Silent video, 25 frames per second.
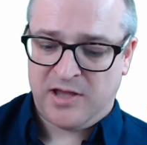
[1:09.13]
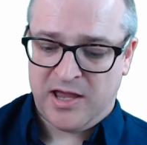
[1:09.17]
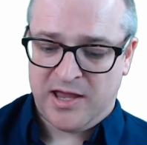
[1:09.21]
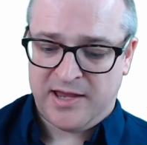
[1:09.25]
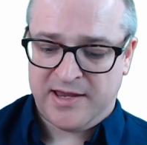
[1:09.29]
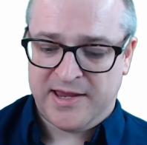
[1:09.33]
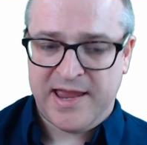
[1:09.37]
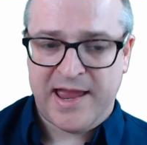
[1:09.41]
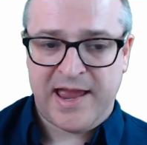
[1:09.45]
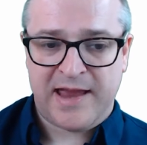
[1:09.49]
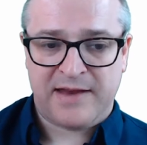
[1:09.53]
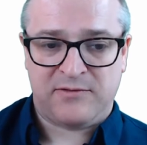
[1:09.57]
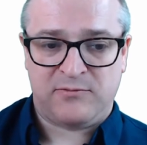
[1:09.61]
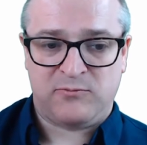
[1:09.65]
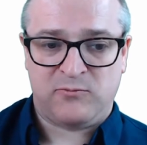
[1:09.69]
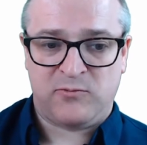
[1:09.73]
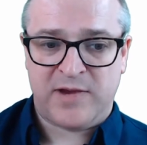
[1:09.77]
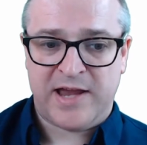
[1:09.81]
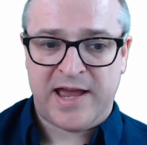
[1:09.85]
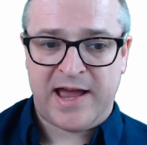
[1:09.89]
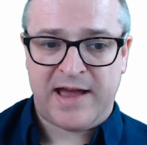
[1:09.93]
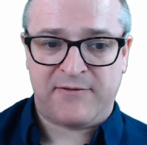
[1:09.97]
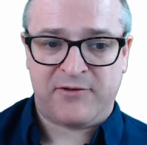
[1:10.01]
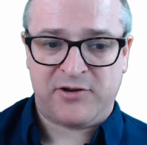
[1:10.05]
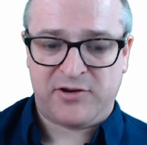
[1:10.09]
Again,
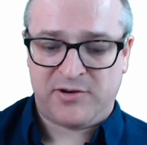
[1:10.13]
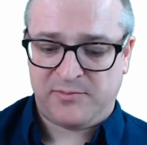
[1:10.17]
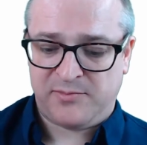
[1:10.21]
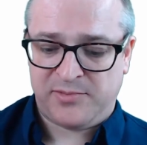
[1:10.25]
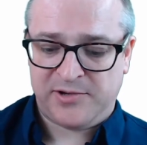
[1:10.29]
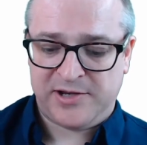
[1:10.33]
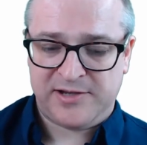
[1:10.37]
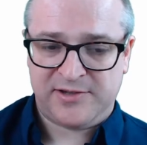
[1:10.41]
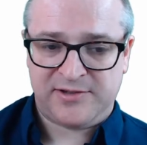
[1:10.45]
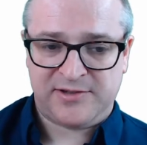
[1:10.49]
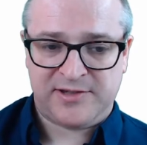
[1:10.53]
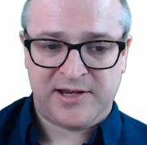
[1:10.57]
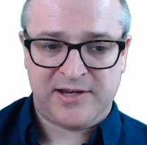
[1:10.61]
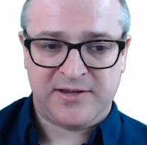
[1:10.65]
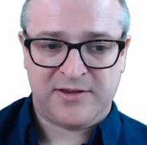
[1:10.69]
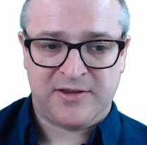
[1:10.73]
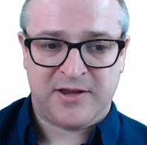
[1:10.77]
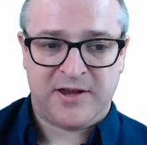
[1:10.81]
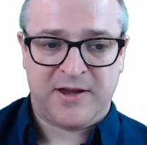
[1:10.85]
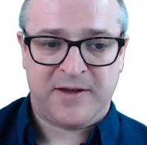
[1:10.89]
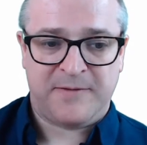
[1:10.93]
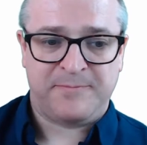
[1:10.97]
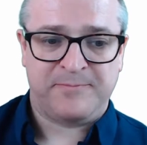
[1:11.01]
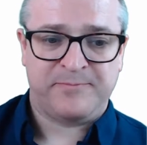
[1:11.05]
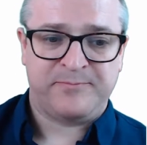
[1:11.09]
we have a complete scene
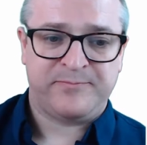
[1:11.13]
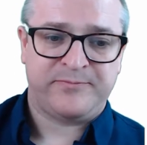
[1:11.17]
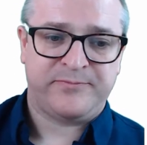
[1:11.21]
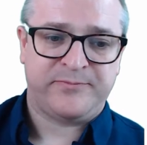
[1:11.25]
there.